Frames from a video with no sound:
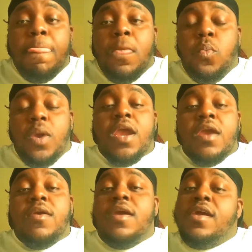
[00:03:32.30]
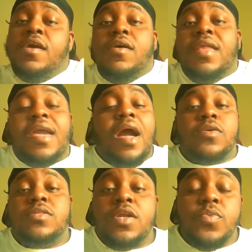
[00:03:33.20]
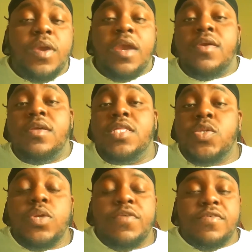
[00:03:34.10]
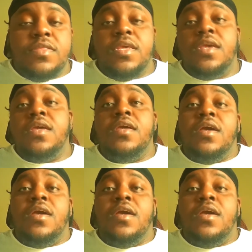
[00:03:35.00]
wear, uh, like outside wear, is two different things.